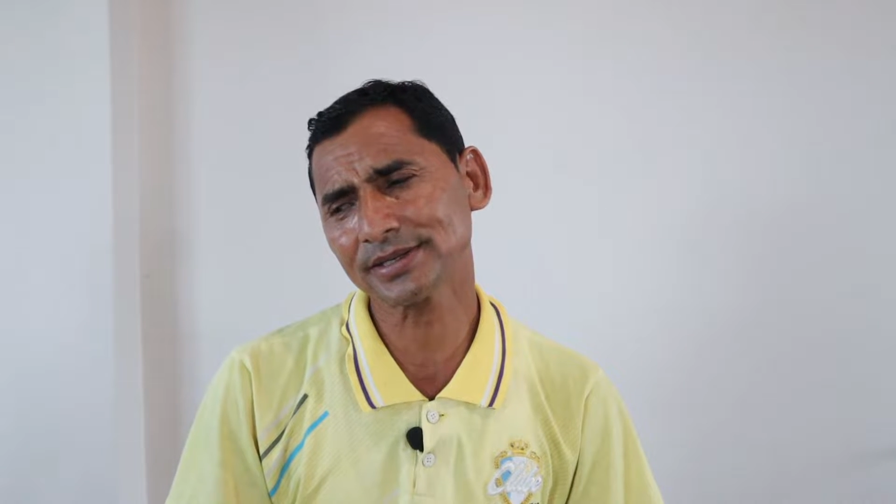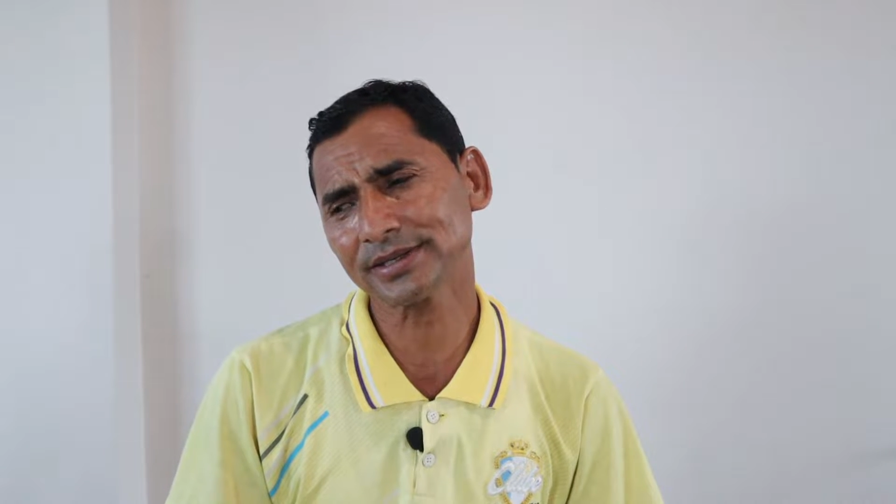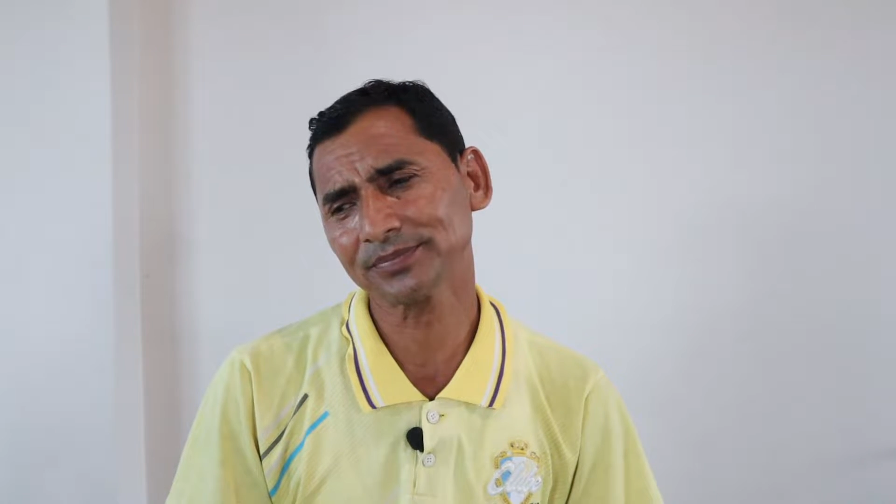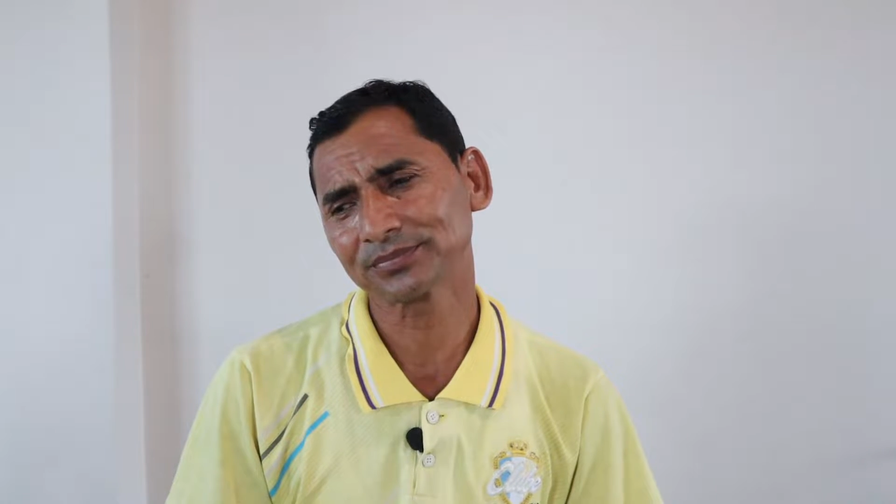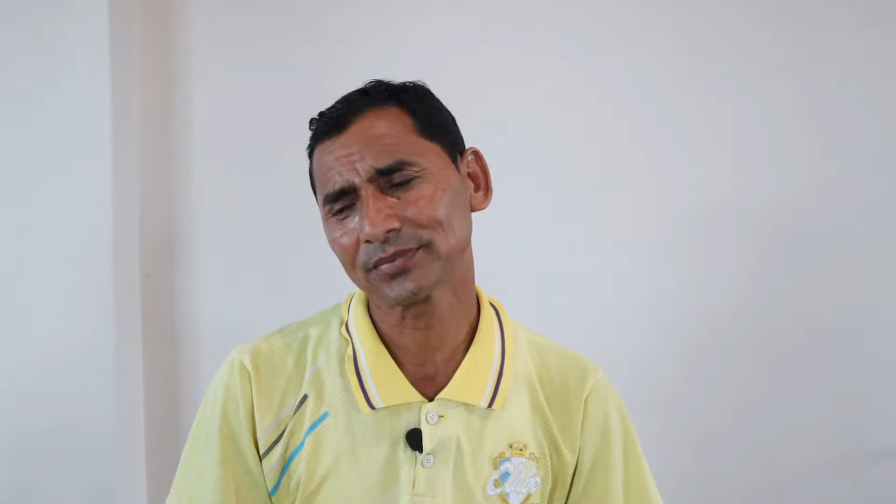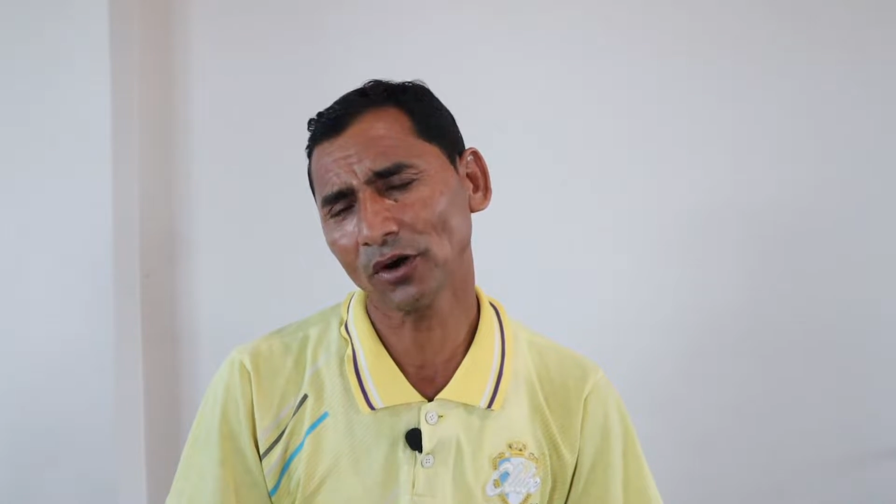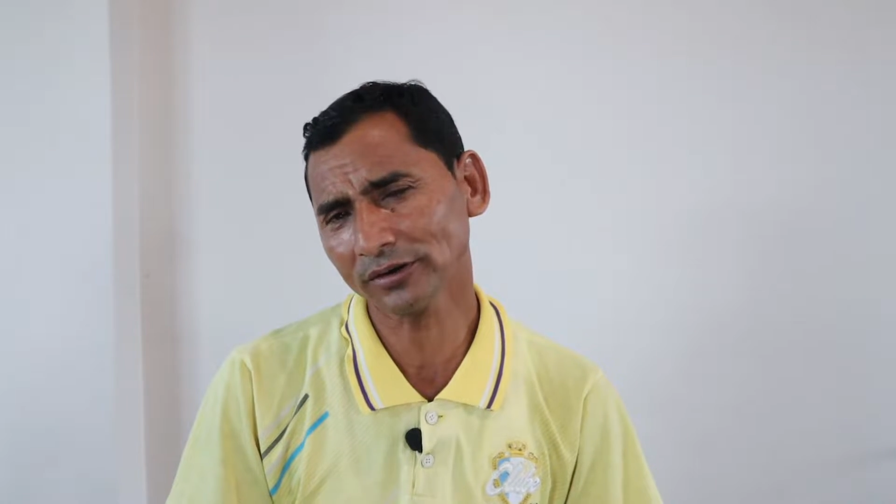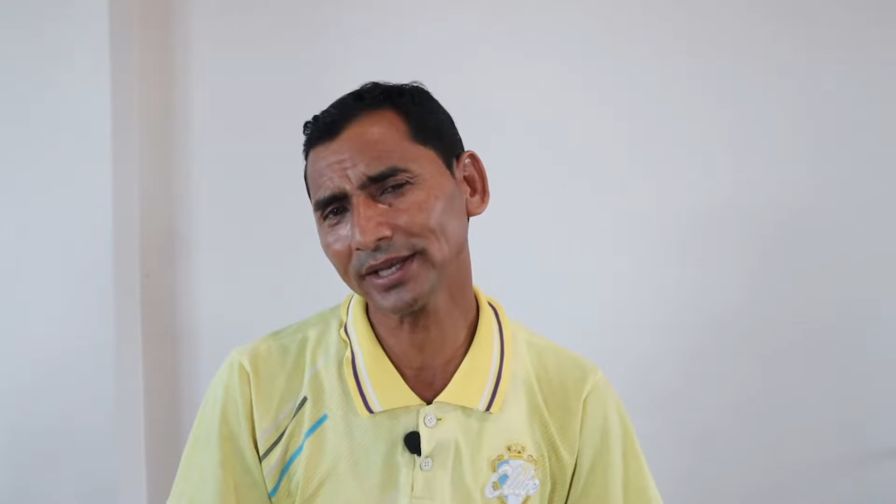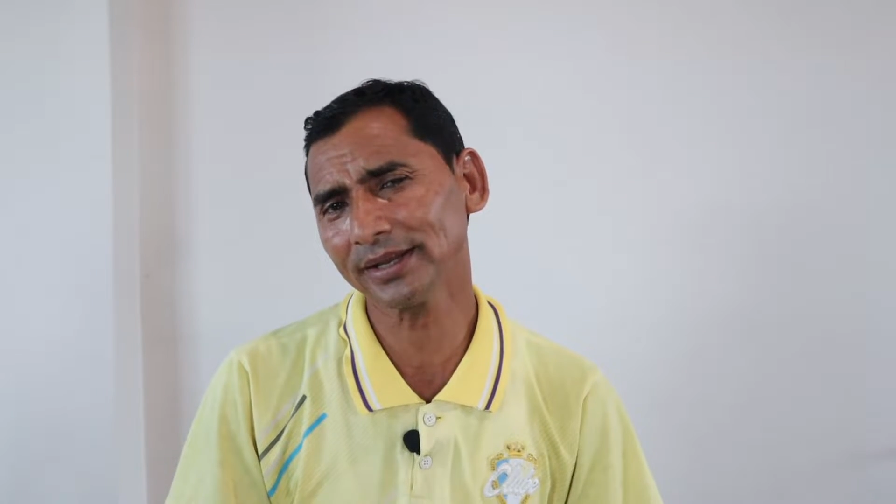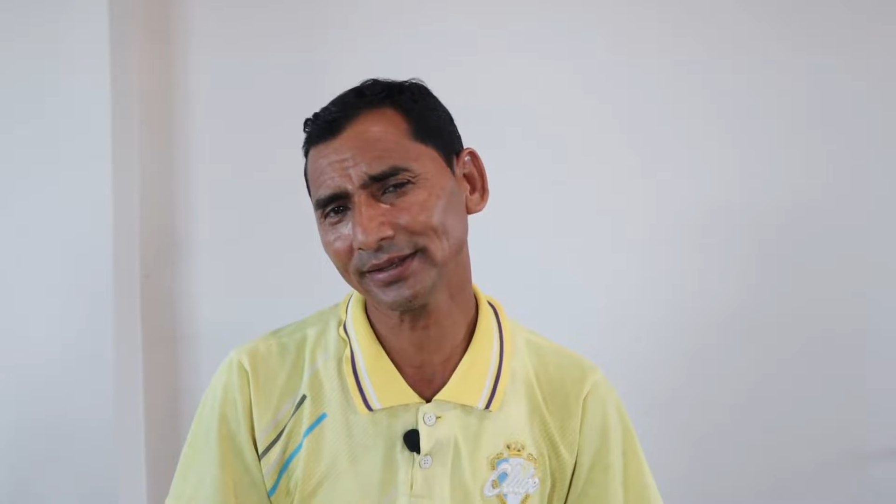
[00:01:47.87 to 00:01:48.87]

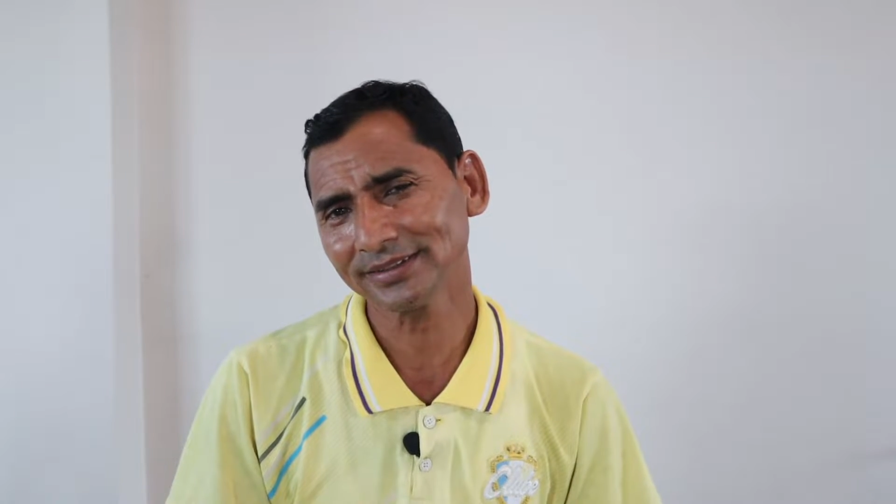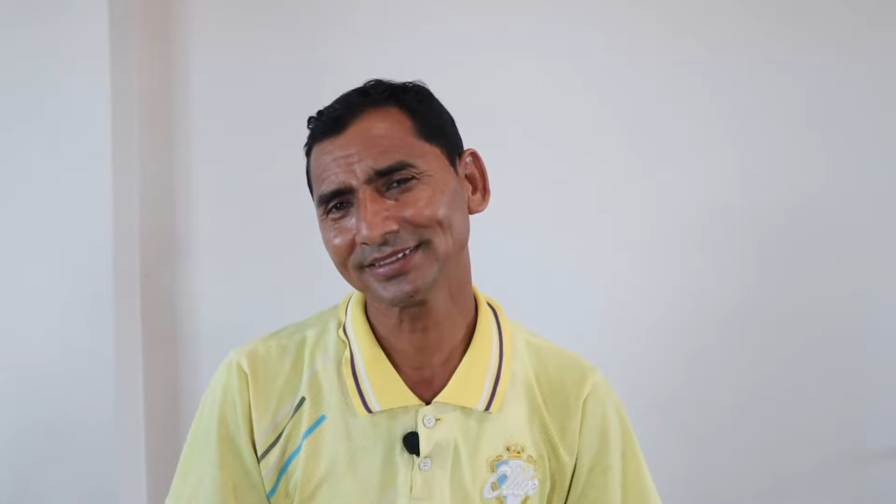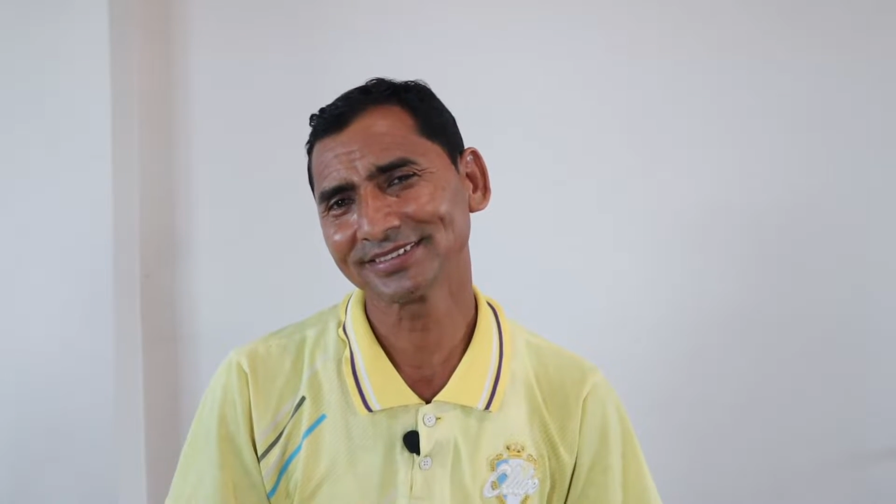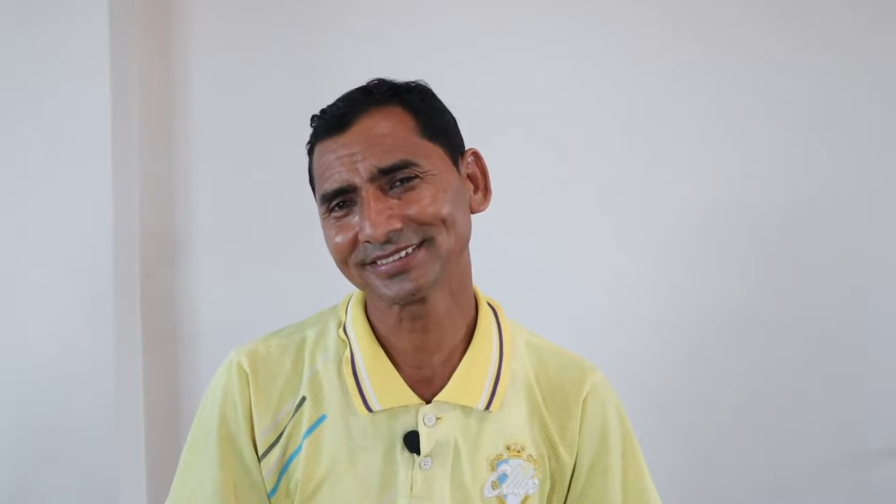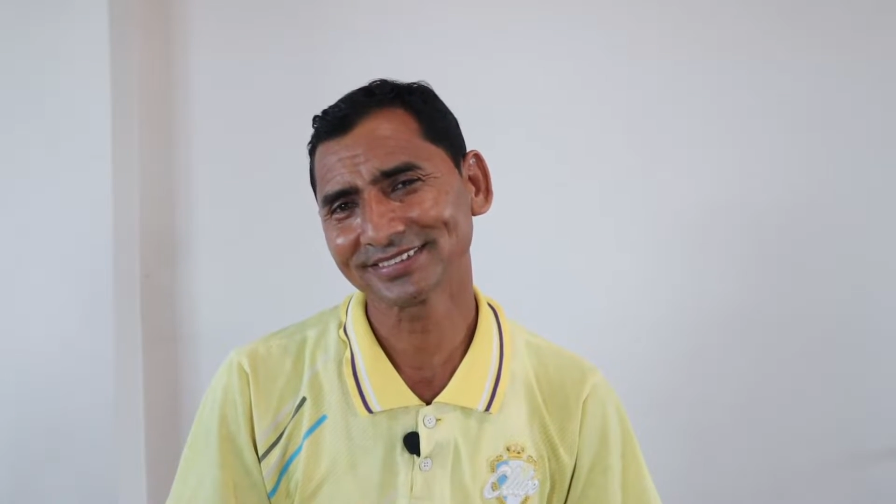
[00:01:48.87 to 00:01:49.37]
uh, okay.